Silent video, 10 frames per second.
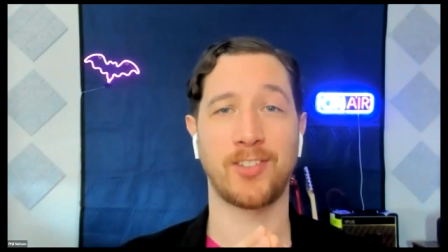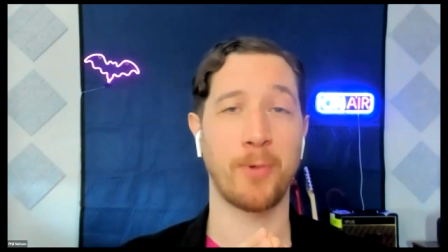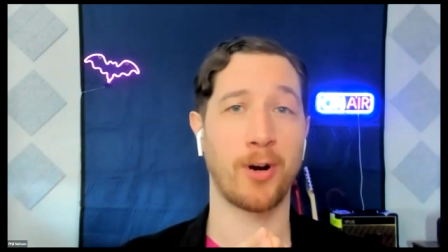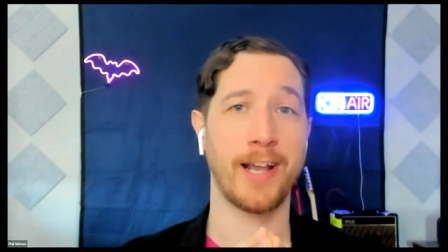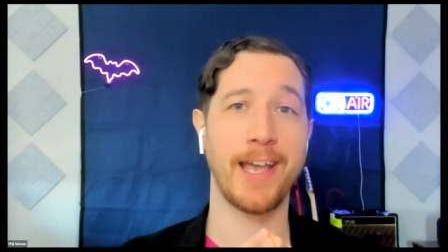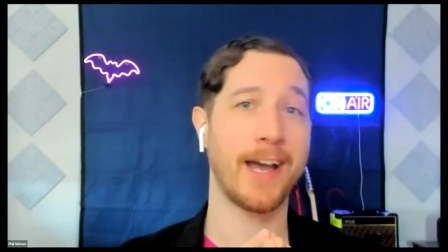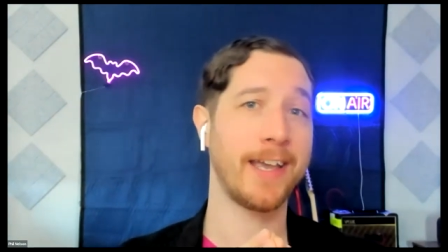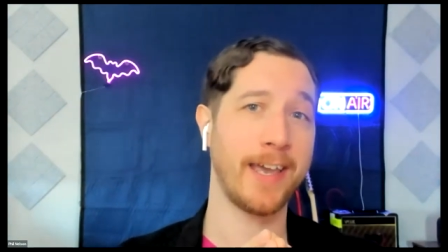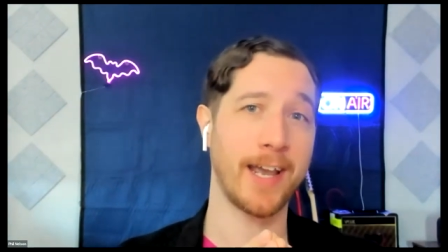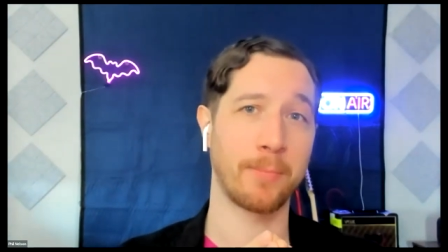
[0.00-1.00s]
smart
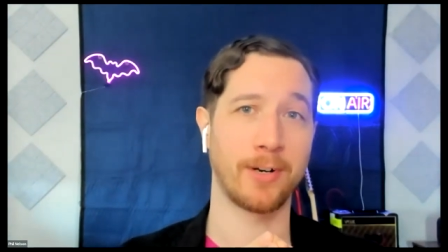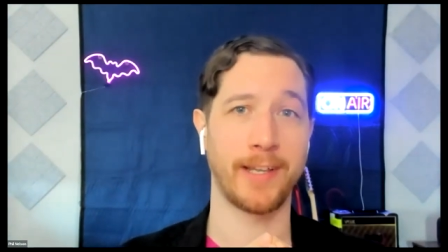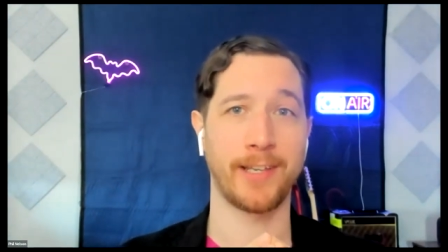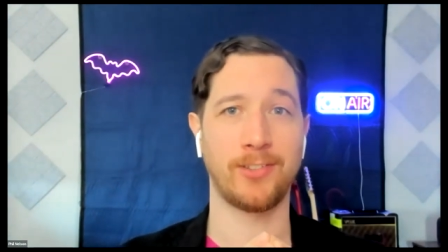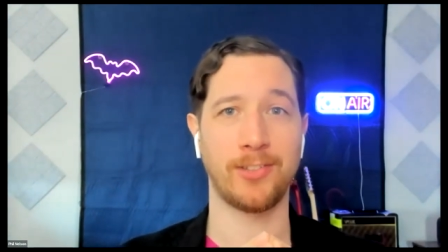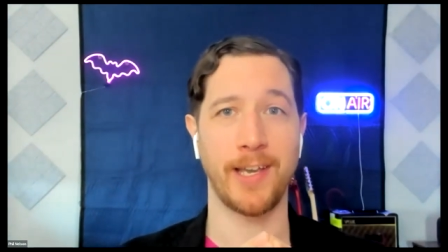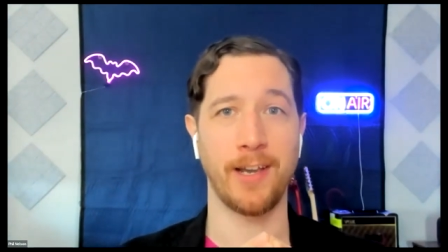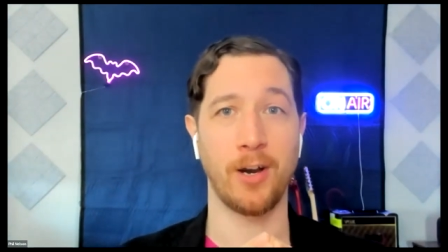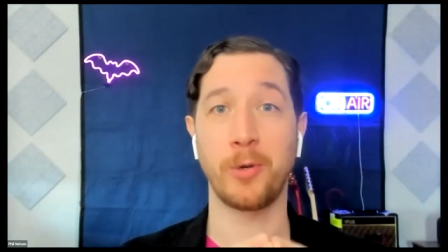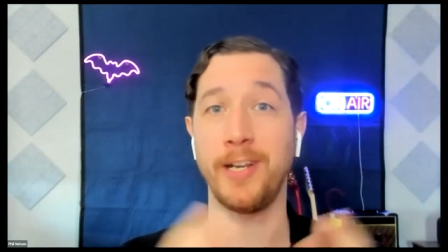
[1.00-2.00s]
AI camera like,
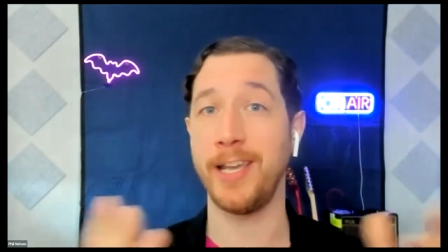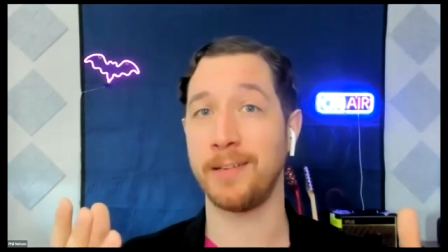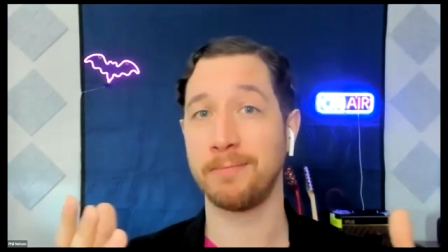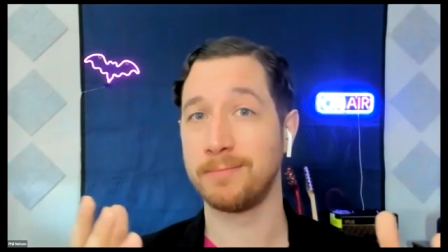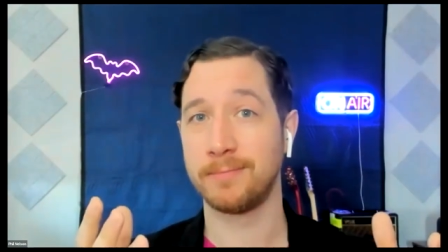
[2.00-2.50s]
say, OakD